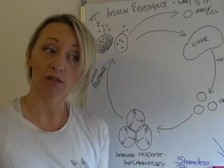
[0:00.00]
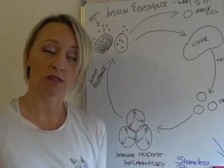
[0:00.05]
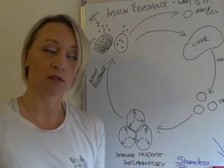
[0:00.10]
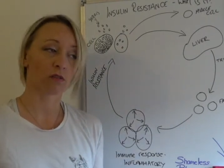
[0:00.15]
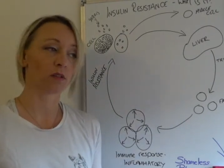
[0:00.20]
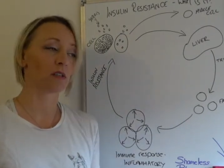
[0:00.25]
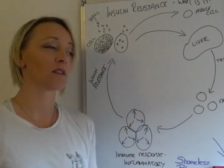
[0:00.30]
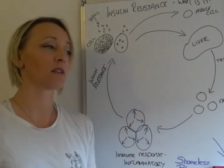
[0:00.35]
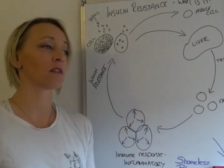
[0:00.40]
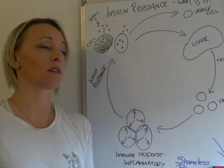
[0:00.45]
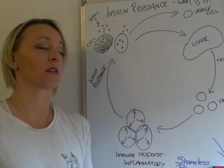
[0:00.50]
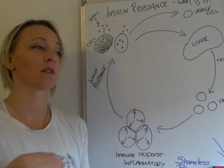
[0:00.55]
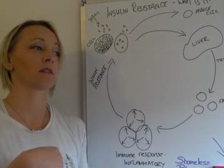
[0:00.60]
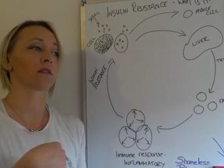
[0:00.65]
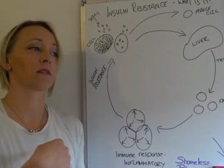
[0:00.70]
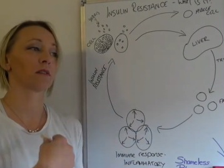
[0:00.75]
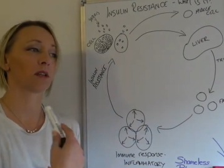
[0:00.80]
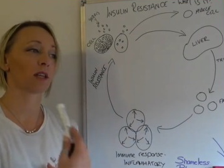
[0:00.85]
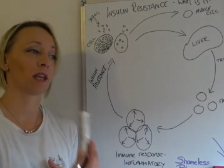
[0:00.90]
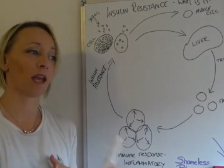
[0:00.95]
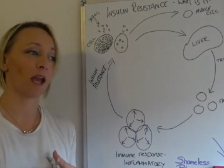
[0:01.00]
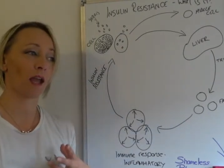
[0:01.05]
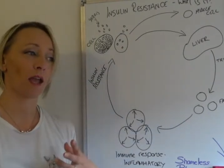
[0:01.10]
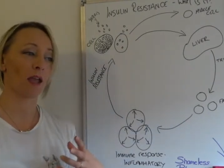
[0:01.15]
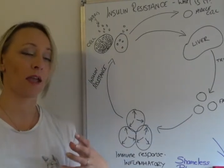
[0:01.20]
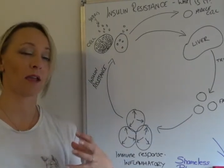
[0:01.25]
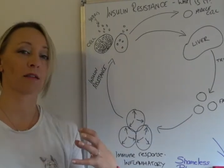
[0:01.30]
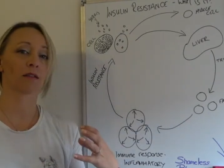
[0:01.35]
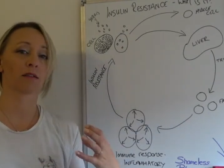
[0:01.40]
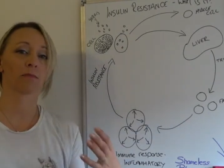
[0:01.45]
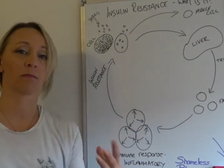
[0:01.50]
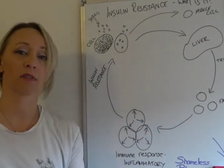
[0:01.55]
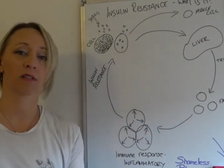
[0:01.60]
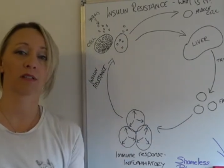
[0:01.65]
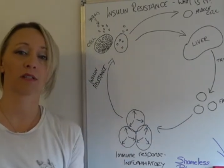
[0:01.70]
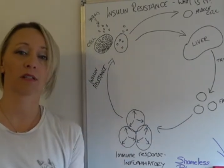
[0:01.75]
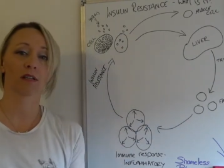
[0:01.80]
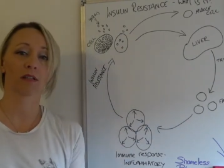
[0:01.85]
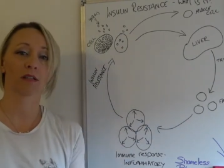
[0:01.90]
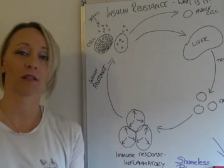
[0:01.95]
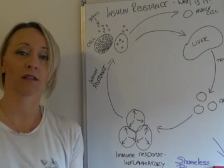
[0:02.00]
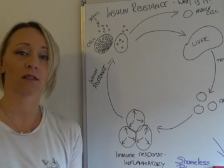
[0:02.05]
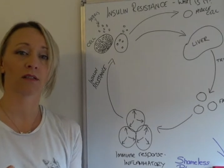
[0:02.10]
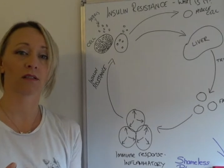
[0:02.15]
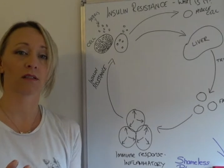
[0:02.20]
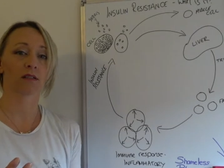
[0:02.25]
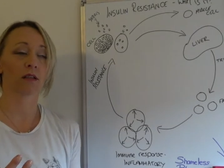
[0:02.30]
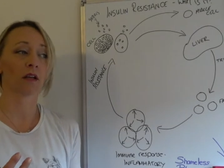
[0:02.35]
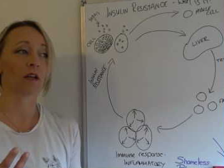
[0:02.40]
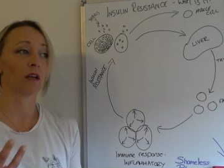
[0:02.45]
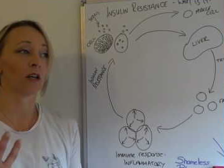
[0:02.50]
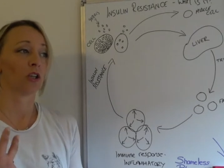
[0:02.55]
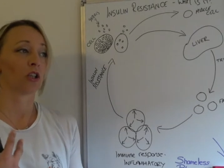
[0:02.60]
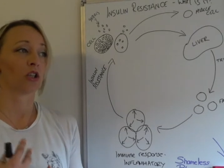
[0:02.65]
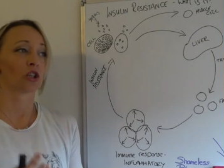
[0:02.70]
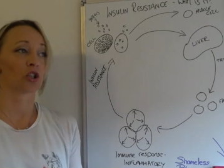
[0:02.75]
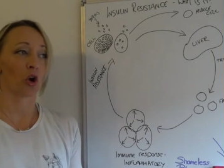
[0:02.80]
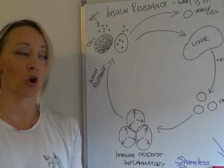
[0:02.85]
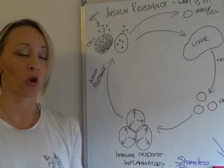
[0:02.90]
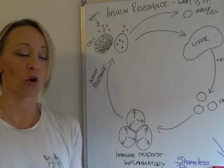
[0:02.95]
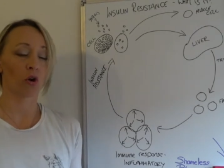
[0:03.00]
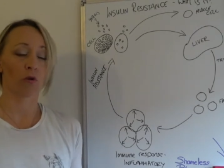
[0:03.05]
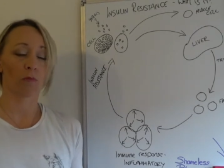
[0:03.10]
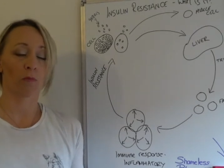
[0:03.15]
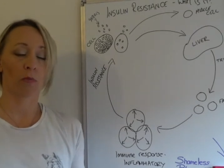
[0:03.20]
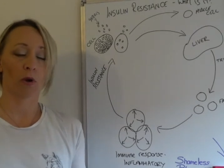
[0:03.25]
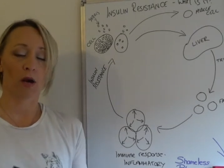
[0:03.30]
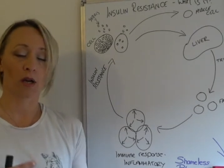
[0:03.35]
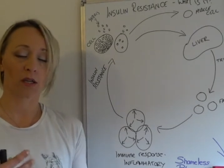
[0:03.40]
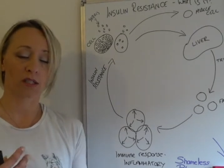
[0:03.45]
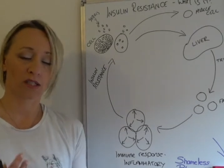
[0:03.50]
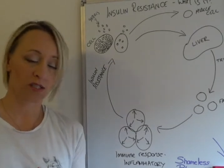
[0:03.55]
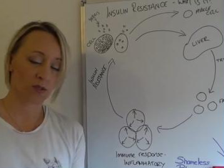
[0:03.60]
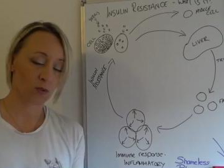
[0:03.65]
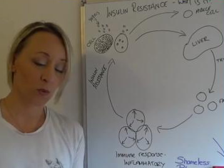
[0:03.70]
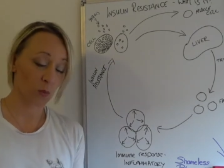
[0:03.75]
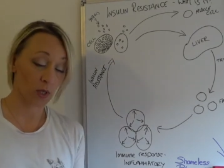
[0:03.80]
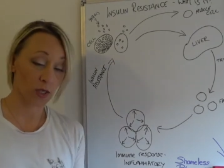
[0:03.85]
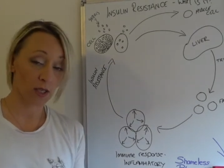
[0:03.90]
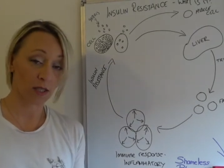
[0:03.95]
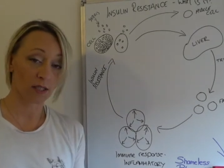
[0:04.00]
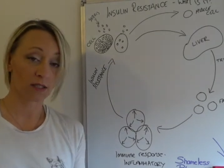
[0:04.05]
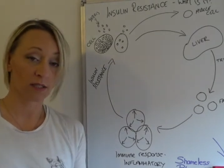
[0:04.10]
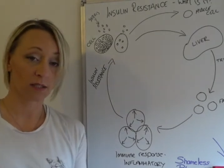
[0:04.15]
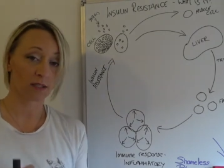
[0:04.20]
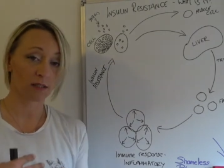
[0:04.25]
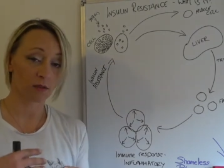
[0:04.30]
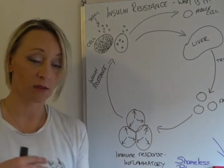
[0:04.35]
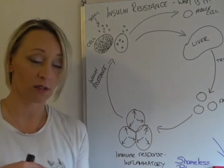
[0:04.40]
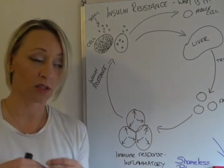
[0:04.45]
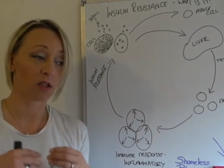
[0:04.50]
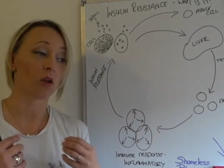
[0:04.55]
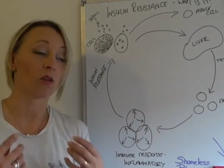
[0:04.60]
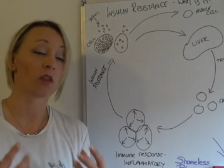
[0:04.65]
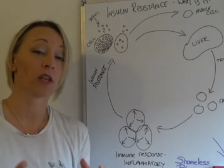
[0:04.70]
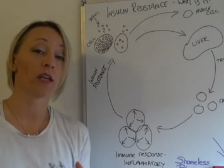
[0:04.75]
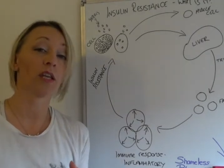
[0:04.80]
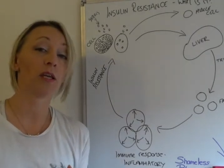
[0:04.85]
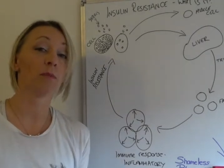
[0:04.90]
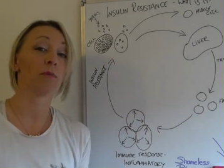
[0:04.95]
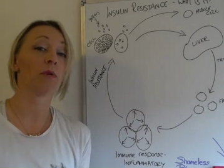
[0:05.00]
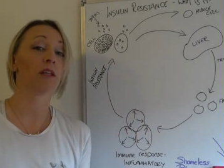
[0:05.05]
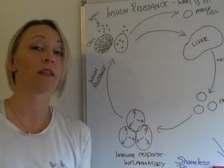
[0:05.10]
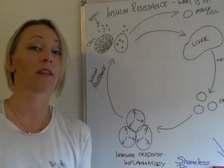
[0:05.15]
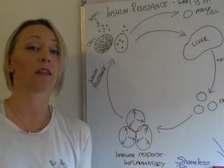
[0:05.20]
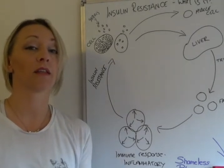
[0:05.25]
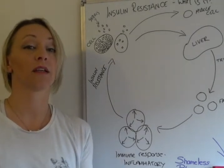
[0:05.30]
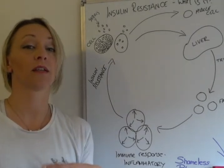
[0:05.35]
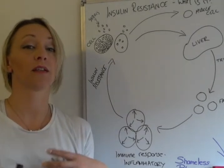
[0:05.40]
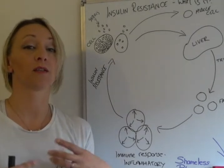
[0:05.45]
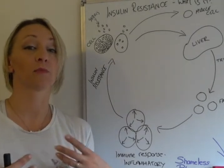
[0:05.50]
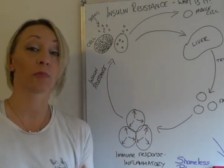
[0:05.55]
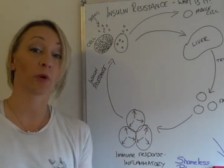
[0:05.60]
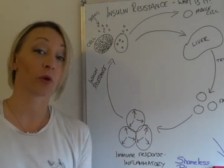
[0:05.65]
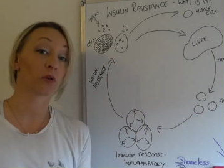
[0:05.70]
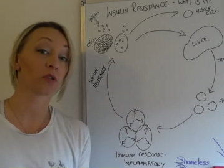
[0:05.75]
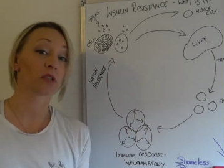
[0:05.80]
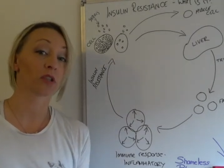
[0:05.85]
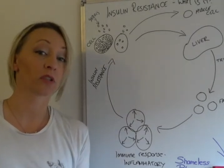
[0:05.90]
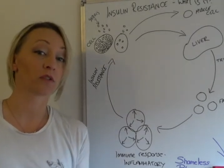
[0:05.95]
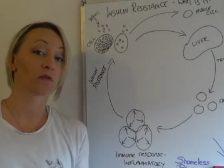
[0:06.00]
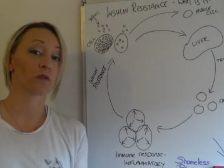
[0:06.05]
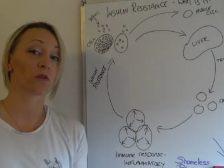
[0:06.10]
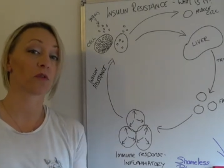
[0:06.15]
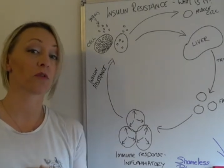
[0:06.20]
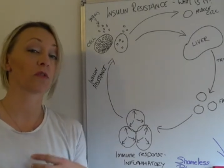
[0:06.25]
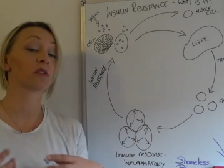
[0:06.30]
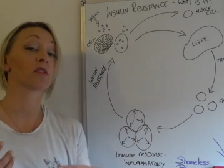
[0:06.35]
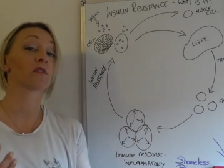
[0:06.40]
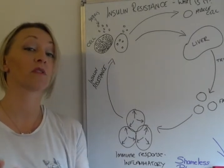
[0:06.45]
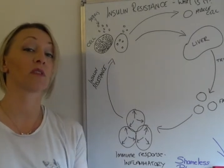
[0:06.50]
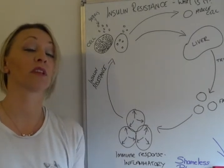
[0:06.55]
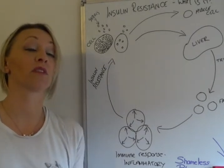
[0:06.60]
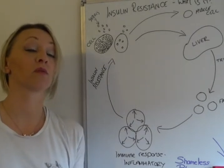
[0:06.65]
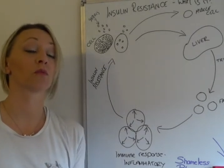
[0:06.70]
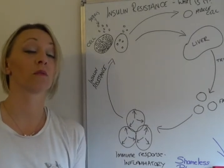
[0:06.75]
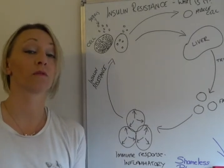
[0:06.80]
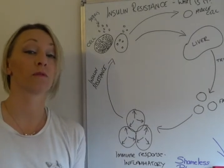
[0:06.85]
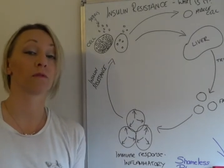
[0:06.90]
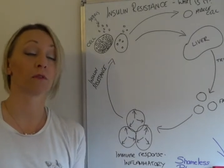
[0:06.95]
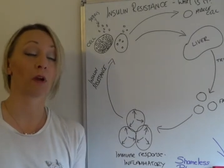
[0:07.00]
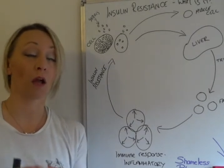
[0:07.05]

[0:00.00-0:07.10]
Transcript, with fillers: So these are things like cakes, biscuits, chocolate bars, sweets, you know, the nibbly things, processed foods, things with